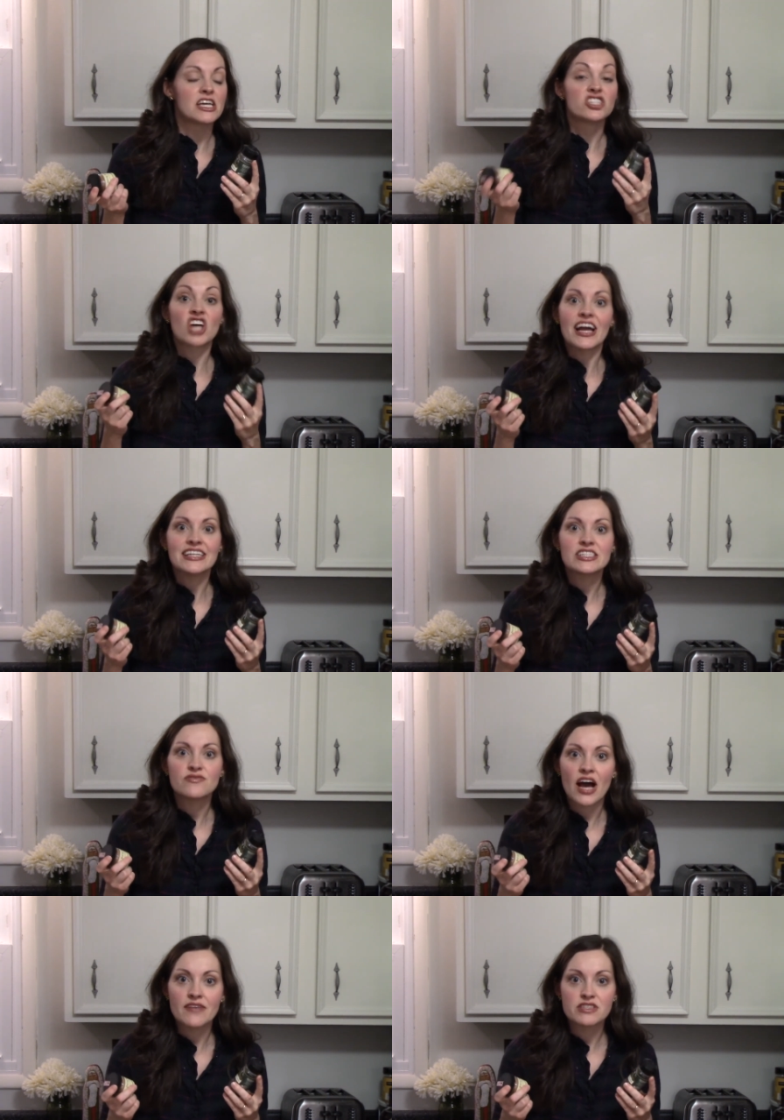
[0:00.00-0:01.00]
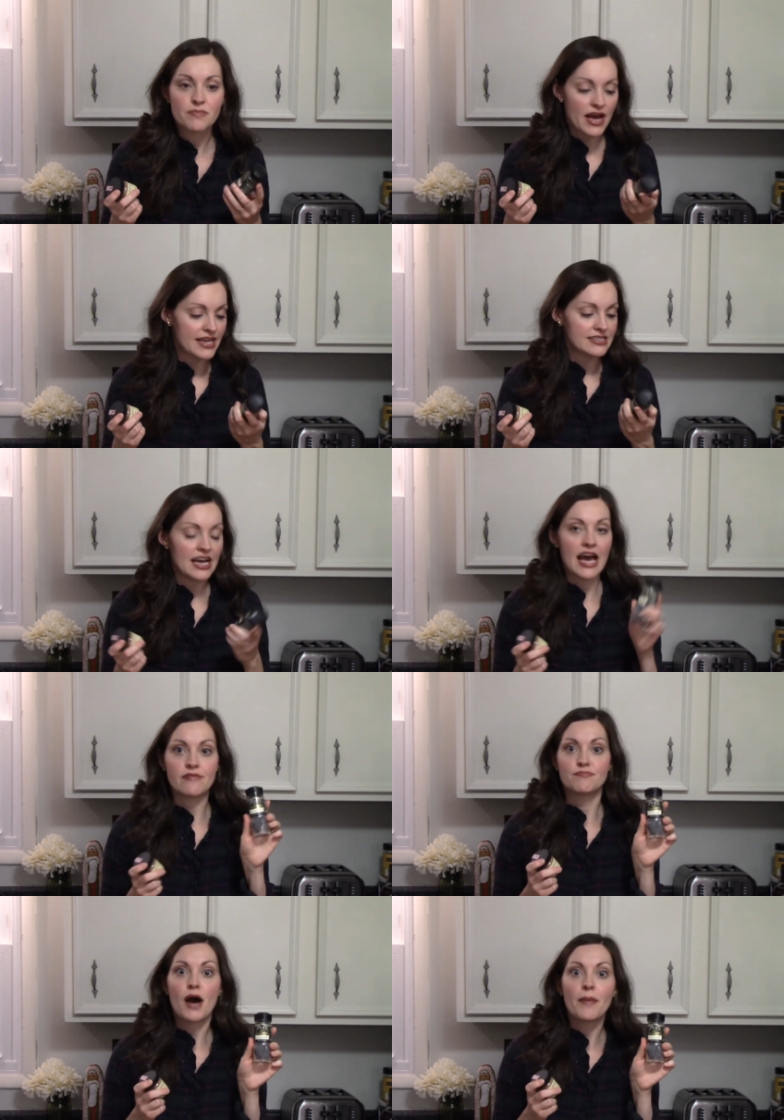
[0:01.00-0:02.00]
Chinese five spice, I
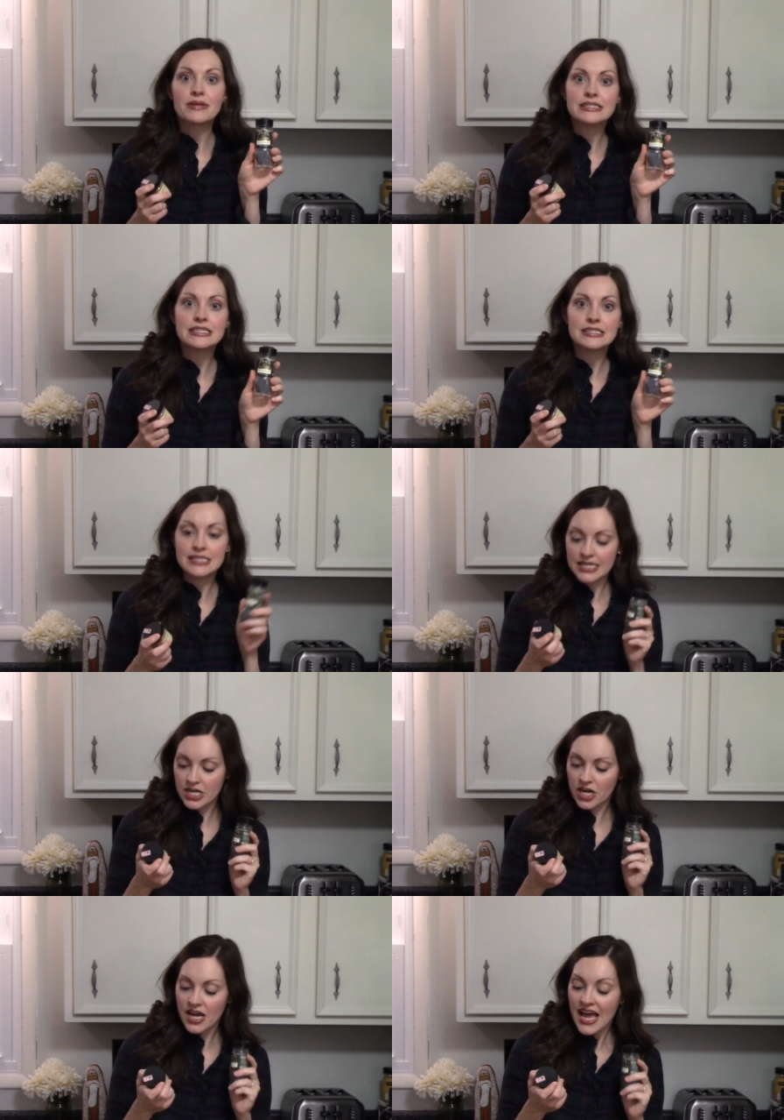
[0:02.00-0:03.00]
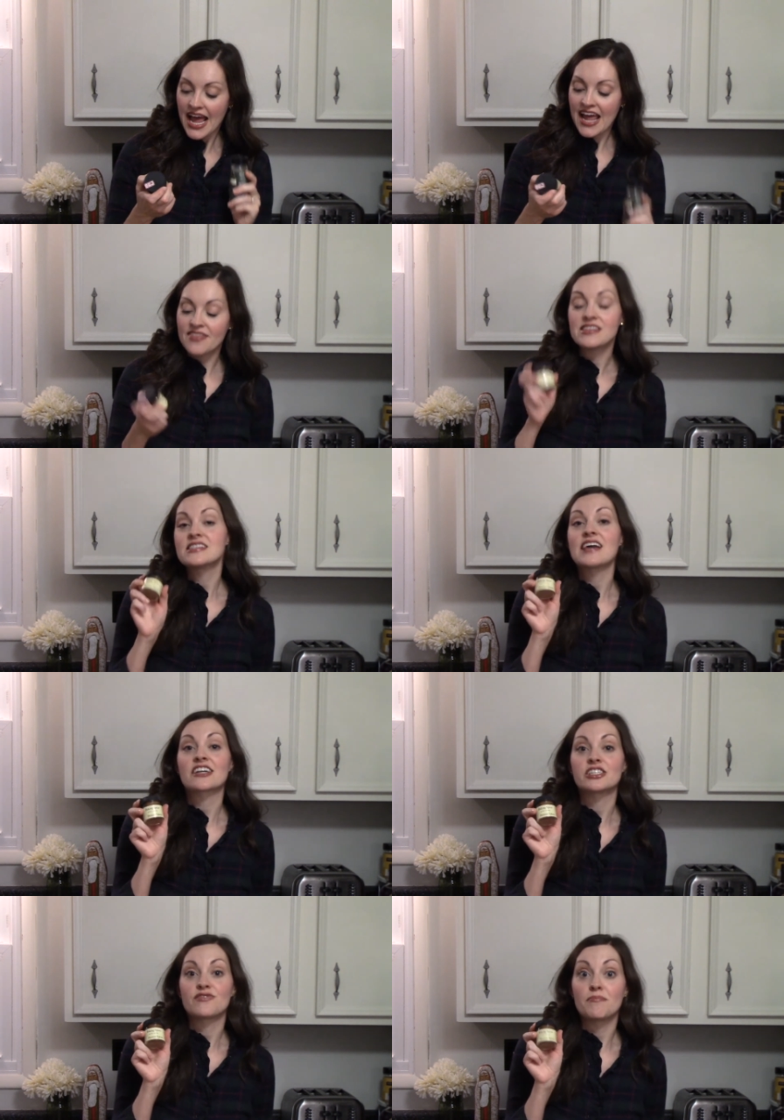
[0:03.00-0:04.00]
have poppy seeds here, and this is
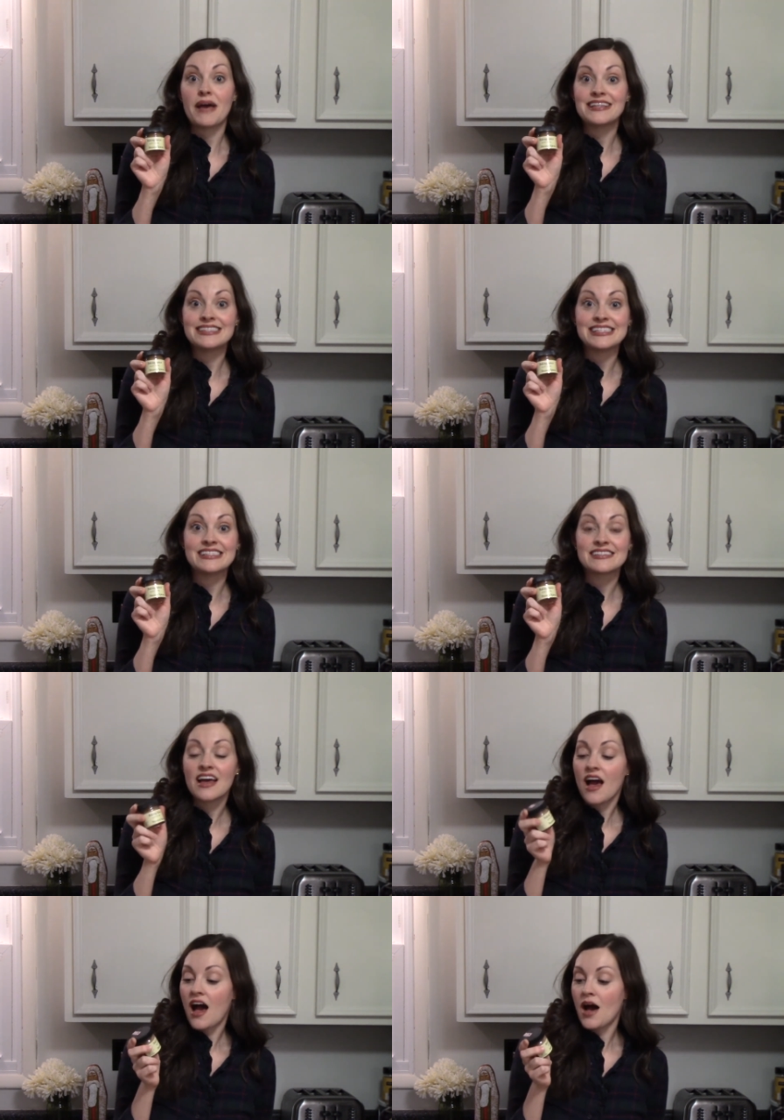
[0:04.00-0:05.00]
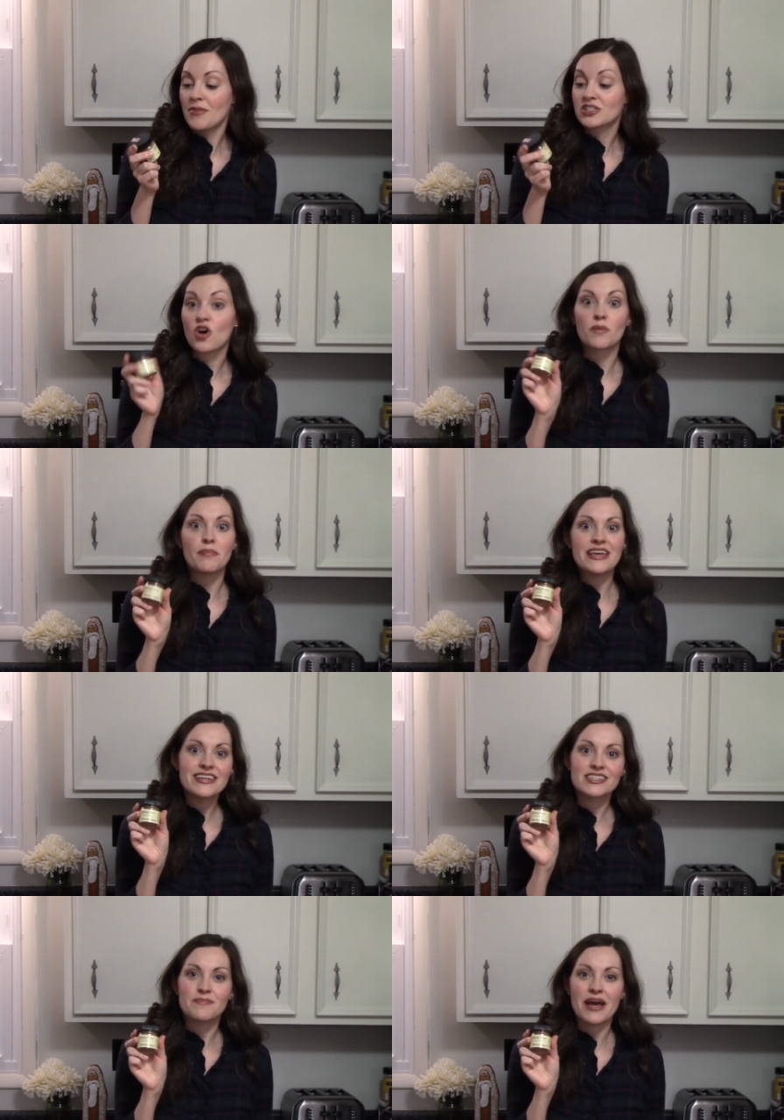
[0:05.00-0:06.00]
actually from Penzeys. It's called
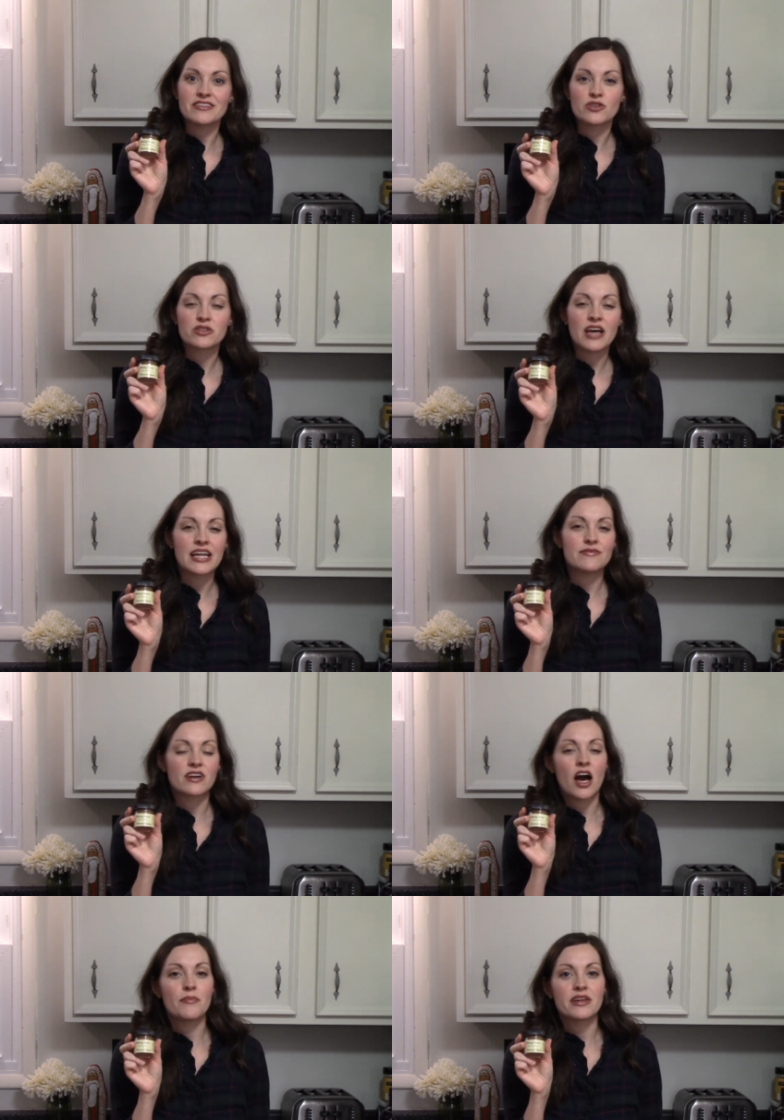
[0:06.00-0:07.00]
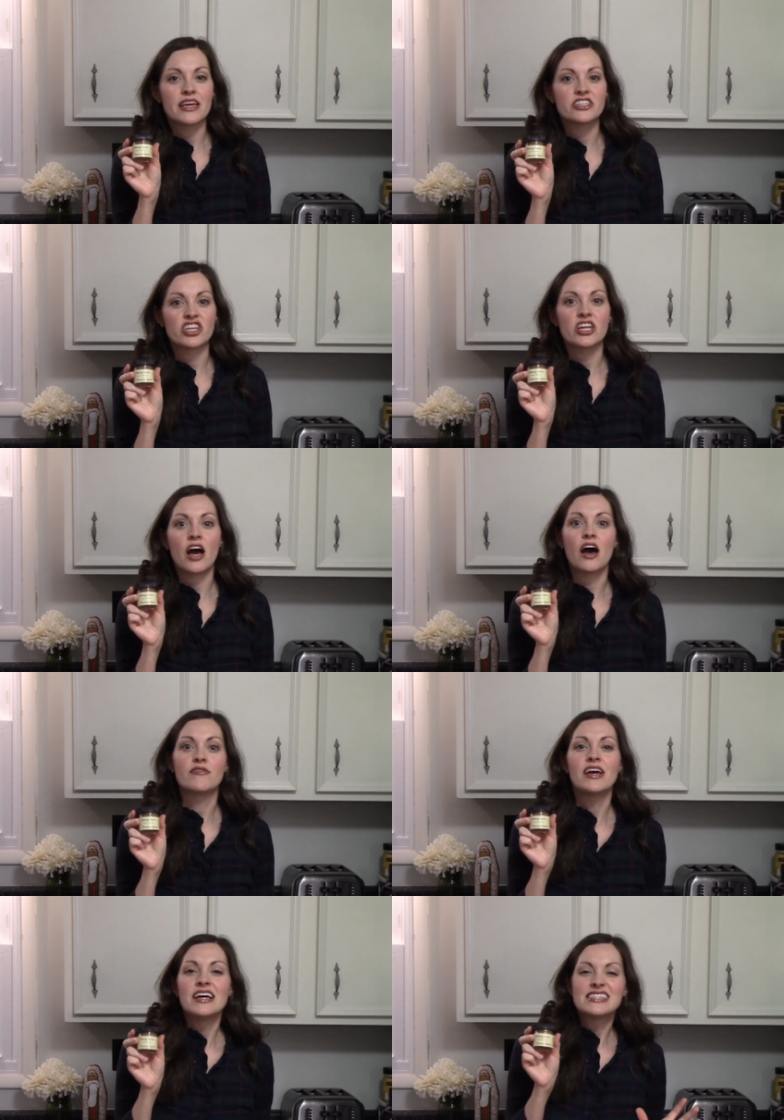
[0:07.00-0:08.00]
baking spice, so it's kind of a combination
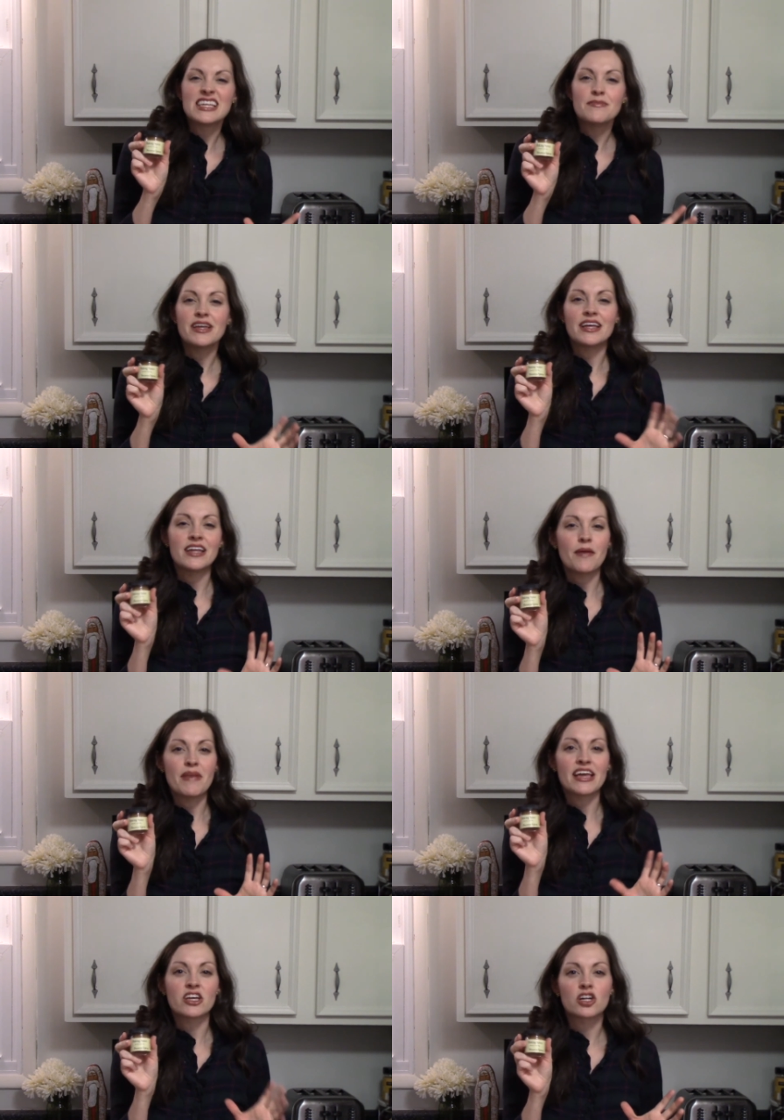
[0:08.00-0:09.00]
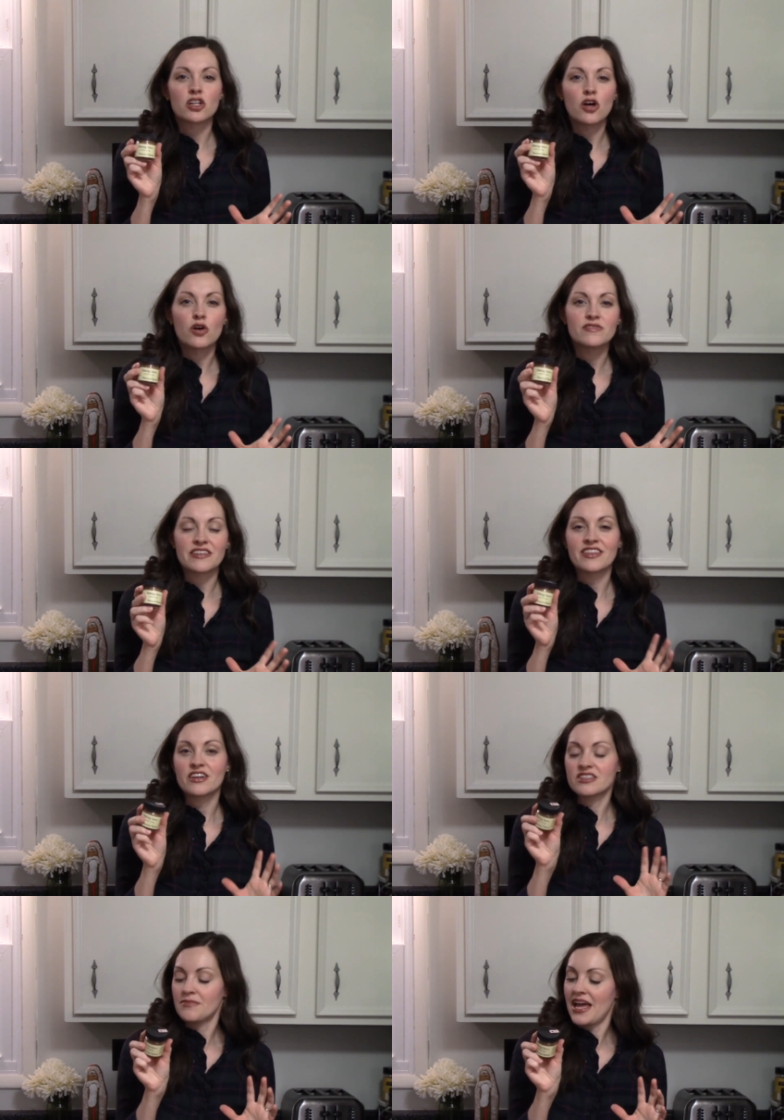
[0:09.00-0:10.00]
of cinnamon and nutmeg and cloves. I think
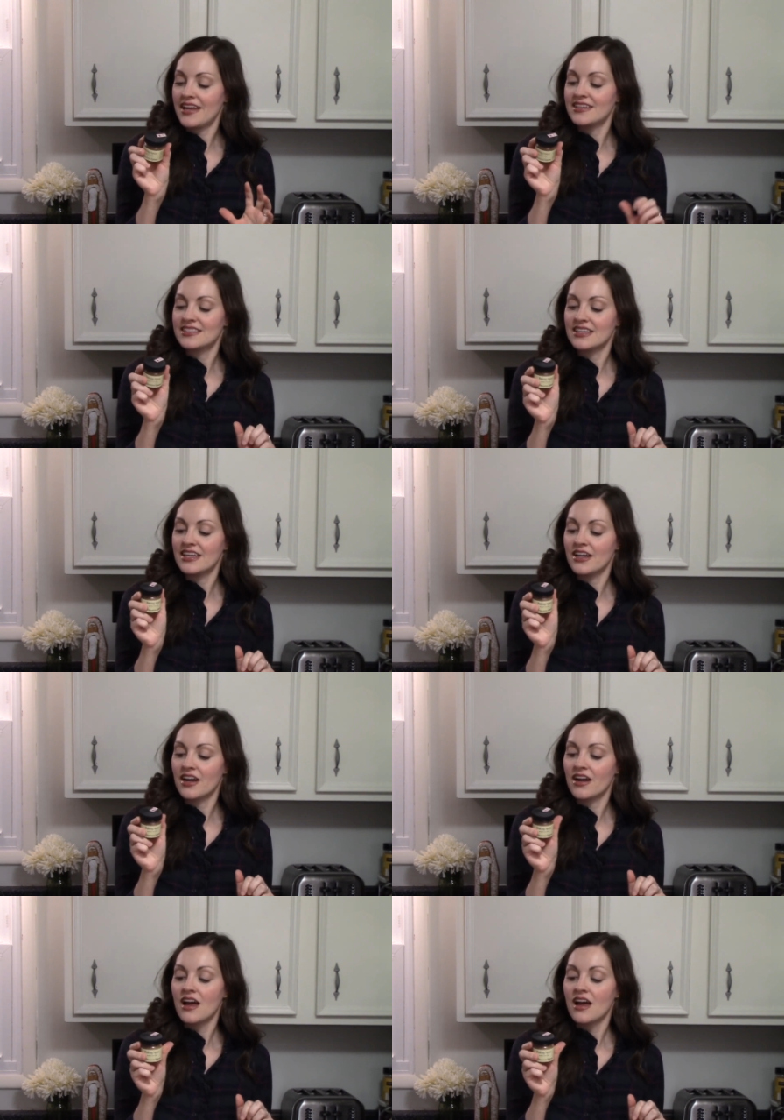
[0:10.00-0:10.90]
there's some anise in here.